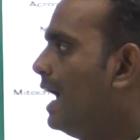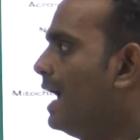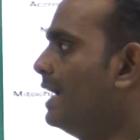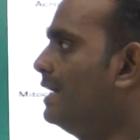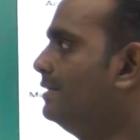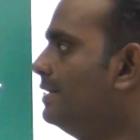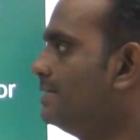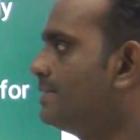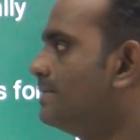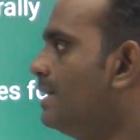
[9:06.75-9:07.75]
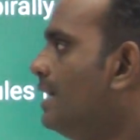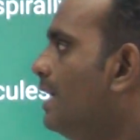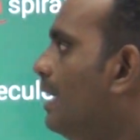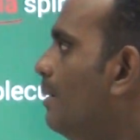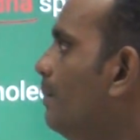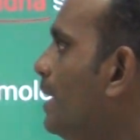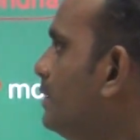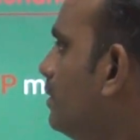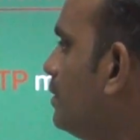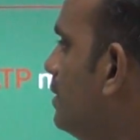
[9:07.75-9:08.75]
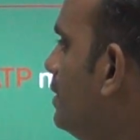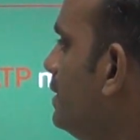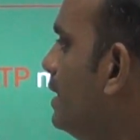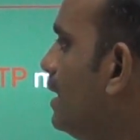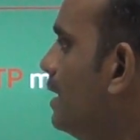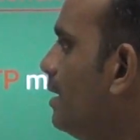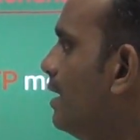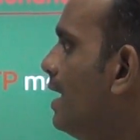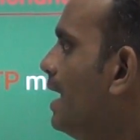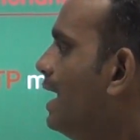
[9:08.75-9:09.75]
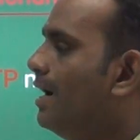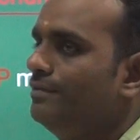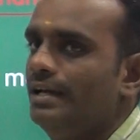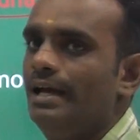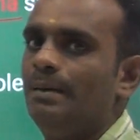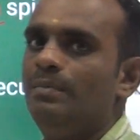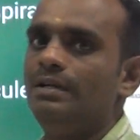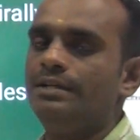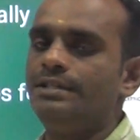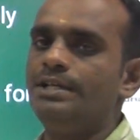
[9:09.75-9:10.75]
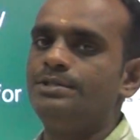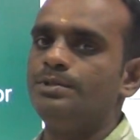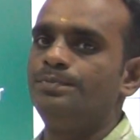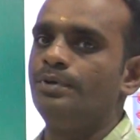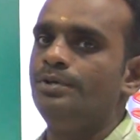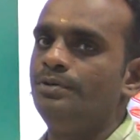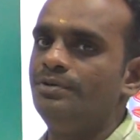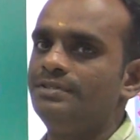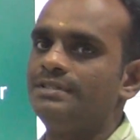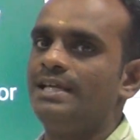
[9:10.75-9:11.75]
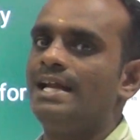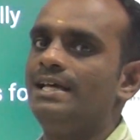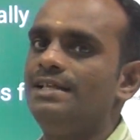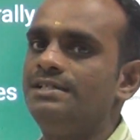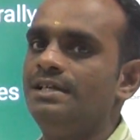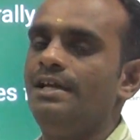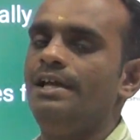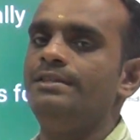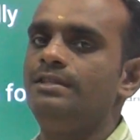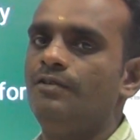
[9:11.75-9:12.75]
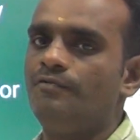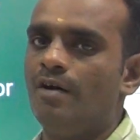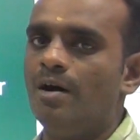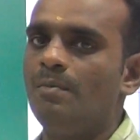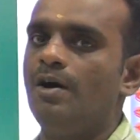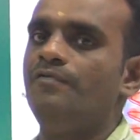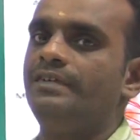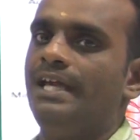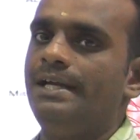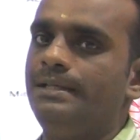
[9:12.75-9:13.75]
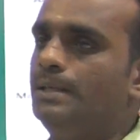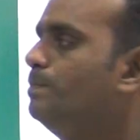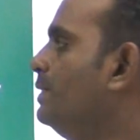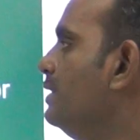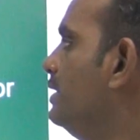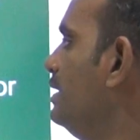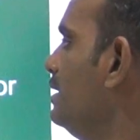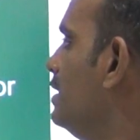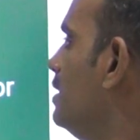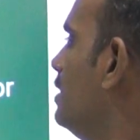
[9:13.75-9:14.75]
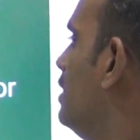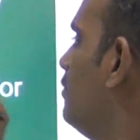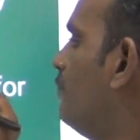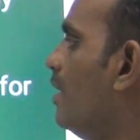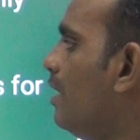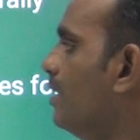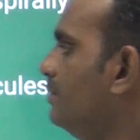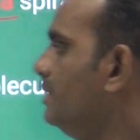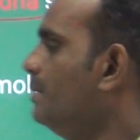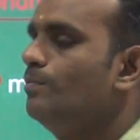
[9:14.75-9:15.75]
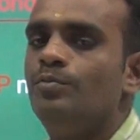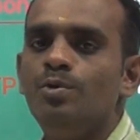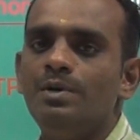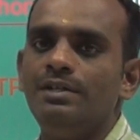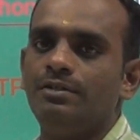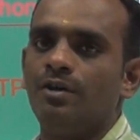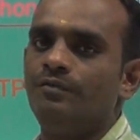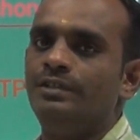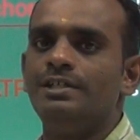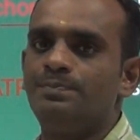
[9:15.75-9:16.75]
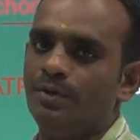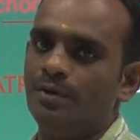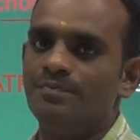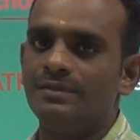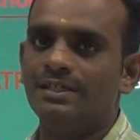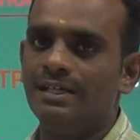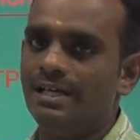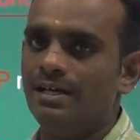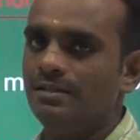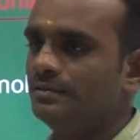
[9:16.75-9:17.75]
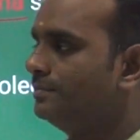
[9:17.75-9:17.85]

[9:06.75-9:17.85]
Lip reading: and this mitochondria have the ability to produce energy in the form of ATP for the movement of the sperm. Clear?